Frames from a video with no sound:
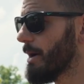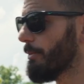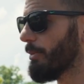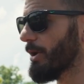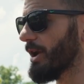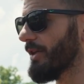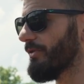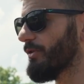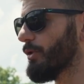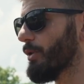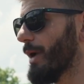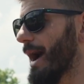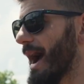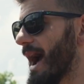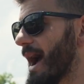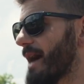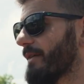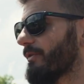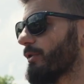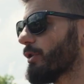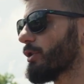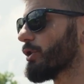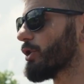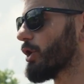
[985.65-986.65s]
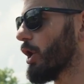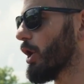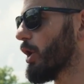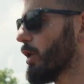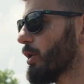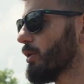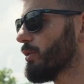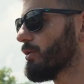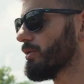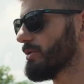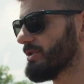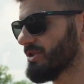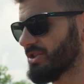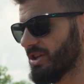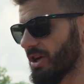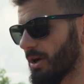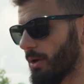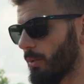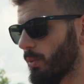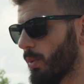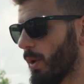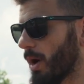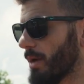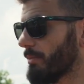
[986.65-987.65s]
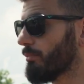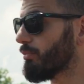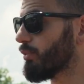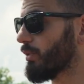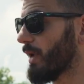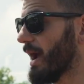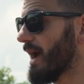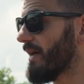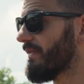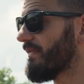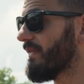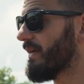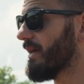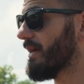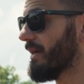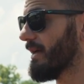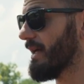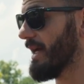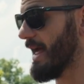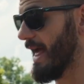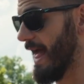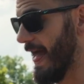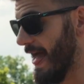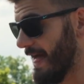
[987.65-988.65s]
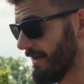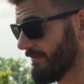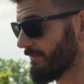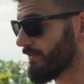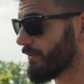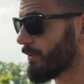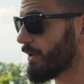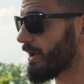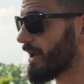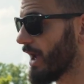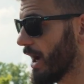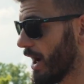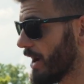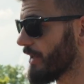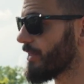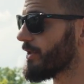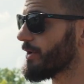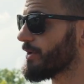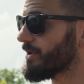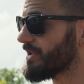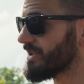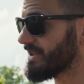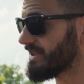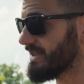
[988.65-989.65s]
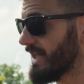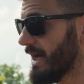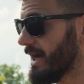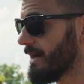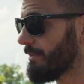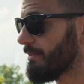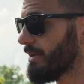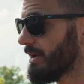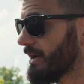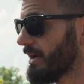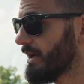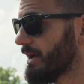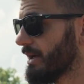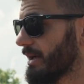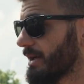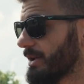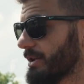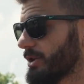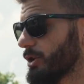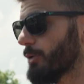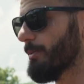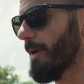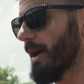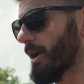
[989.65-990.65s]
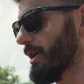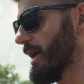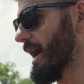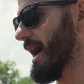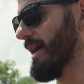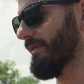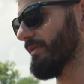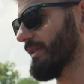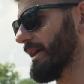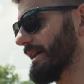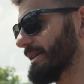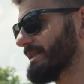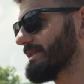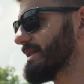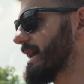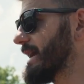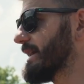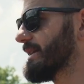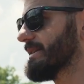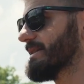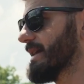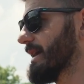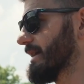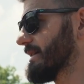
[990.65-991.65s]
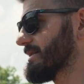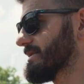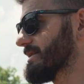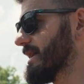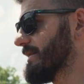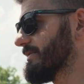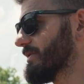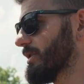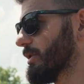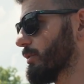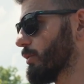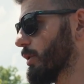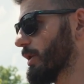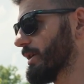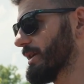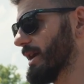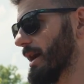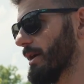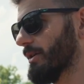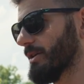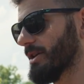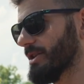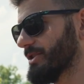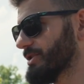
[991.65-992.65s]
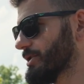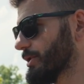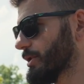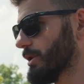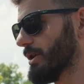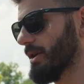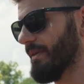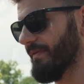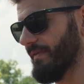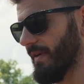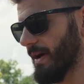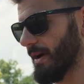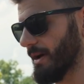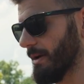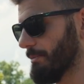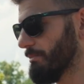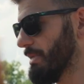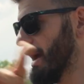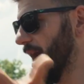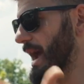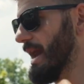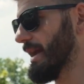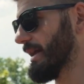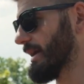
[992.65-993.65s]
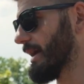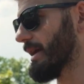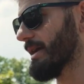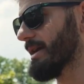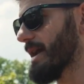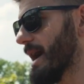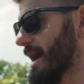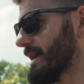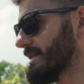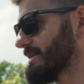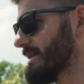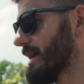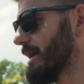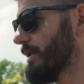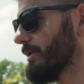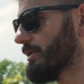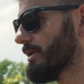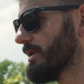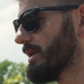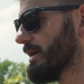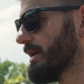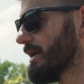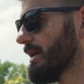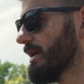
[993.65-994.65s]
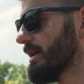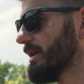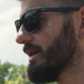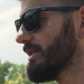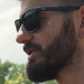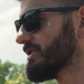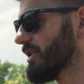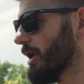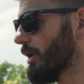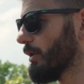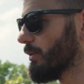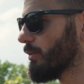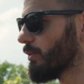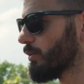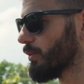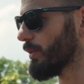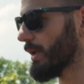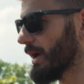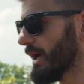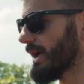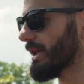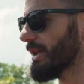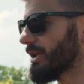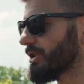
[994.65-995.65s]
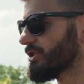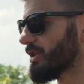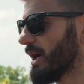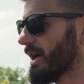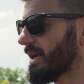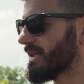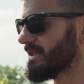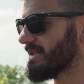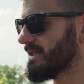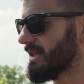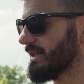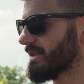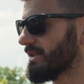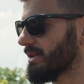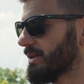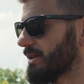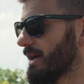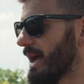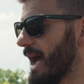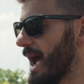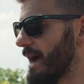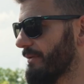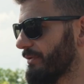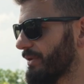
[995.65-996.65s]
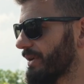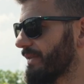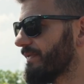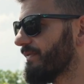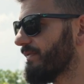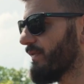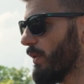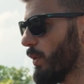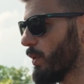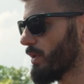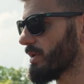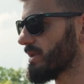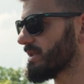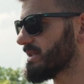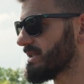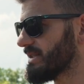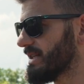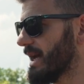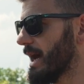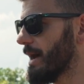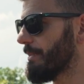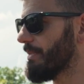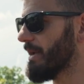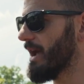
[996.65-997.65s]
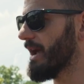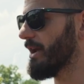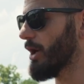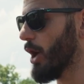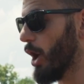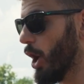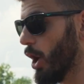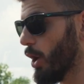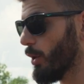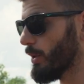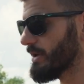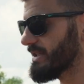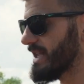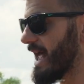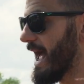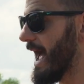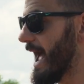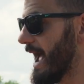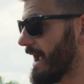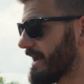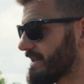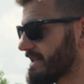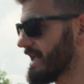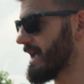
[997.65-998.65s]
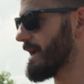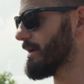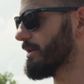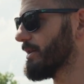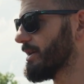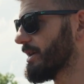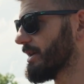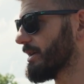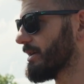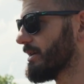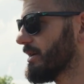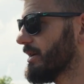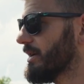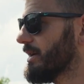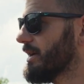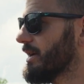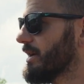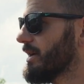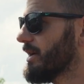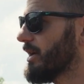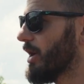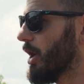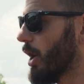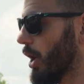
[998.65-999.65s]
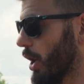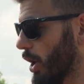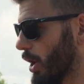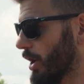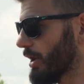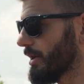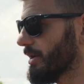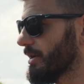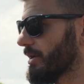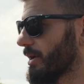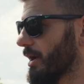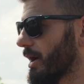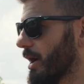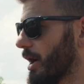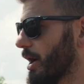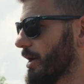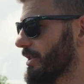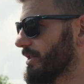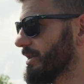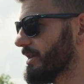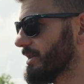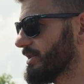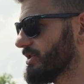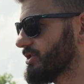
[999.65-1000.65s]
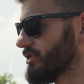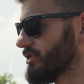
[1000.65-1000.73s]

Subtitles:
But if you ever go to one breath every other step, you better have like 10 seconds left of the workout because you're gonna fucking panic and gas out. So really try to stick to every fourth step and always exhaling on the